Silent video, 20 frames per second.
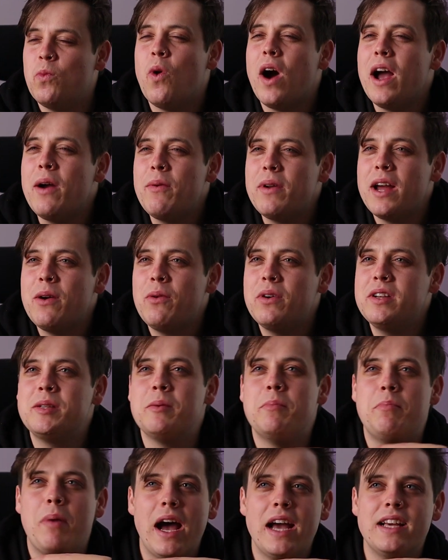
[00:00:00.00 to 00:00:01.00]
Why would I want
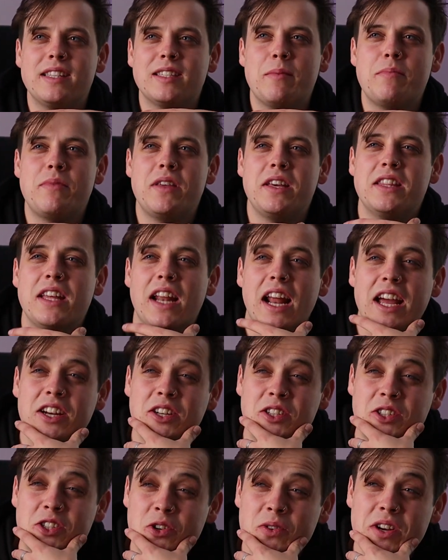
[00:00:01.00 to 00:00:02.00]
to buy something that I
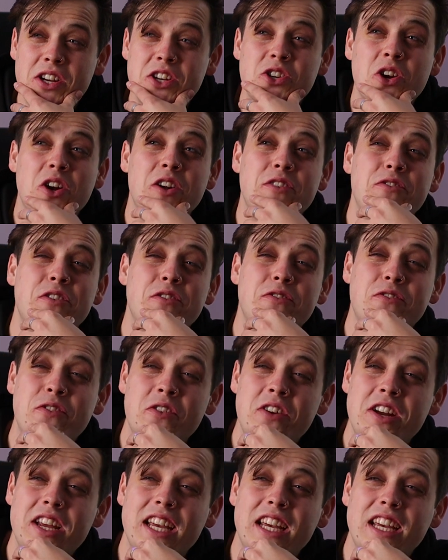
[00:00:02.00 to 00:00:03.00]
could screenshot for
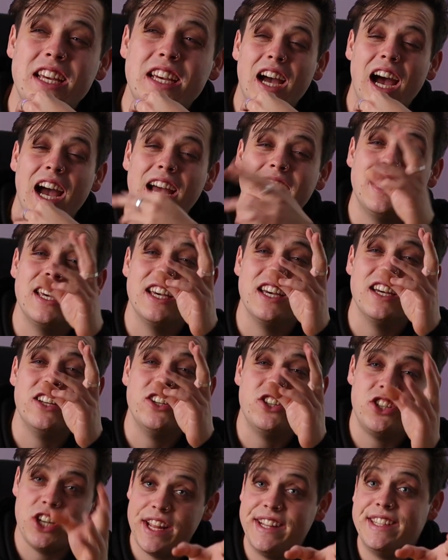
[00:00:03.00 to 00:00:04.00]
free? I hear
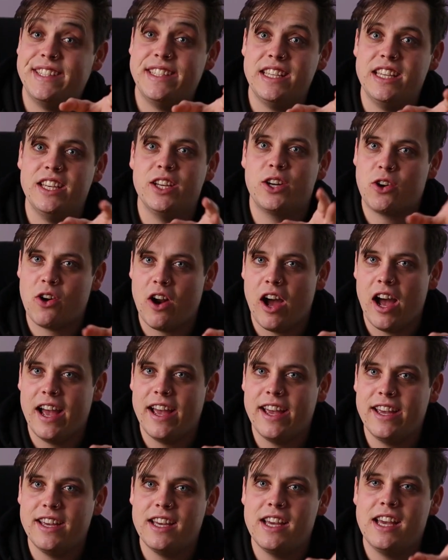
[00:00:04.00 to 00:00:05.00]
Gen Z
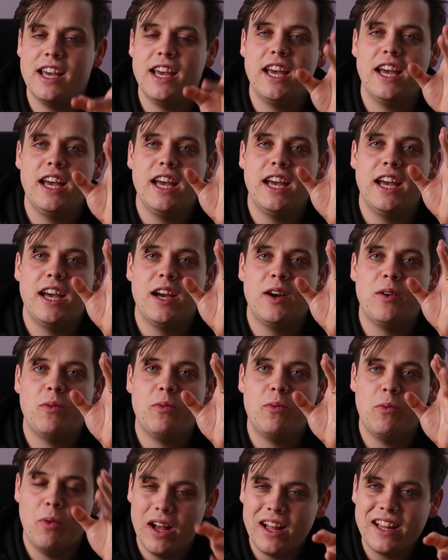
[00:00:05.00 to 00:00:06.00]
cry.
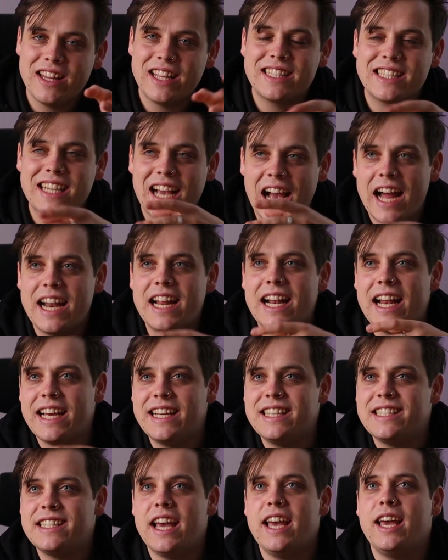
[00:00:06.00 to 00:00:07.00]
Well, that's kind of
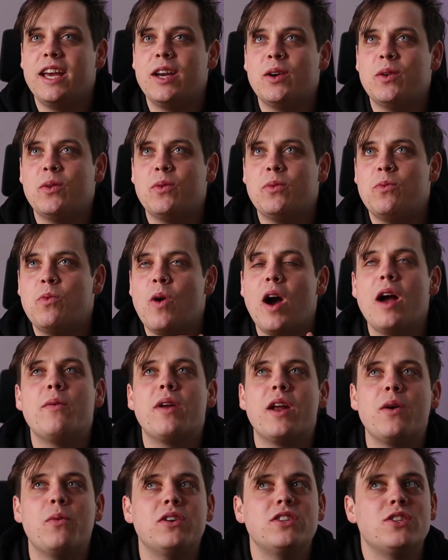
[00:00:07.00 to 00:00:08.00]
like saying, why
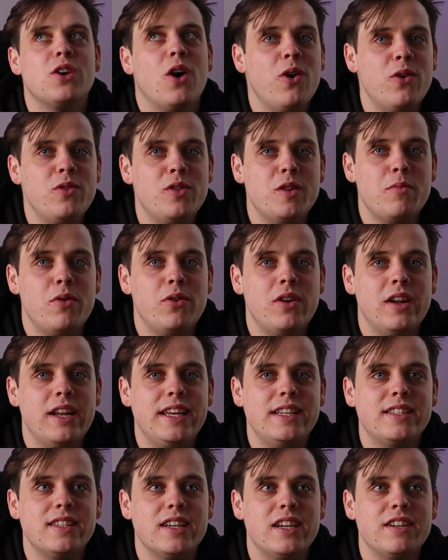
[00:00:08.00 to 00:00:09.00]
would I want to own the Mona
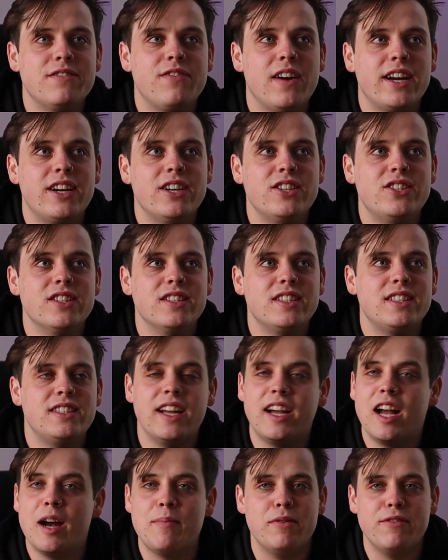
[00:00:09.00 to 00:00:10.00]
Lisa if I could just
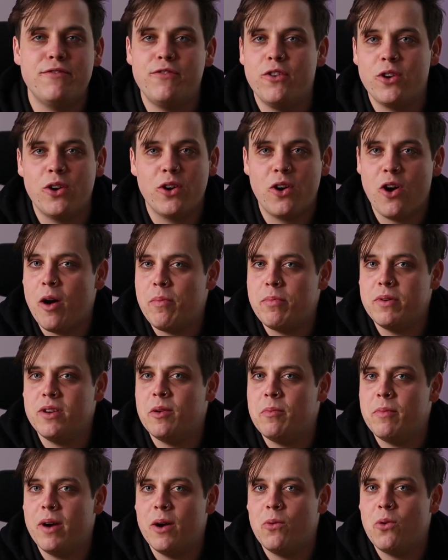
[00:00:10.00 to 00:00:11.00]
stick up a photocopy
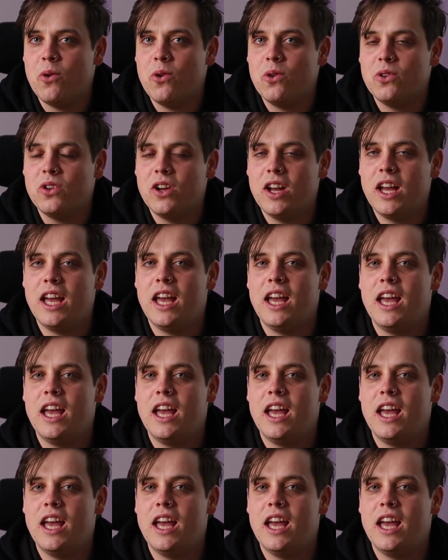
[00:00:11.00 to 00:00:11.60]
on my wall?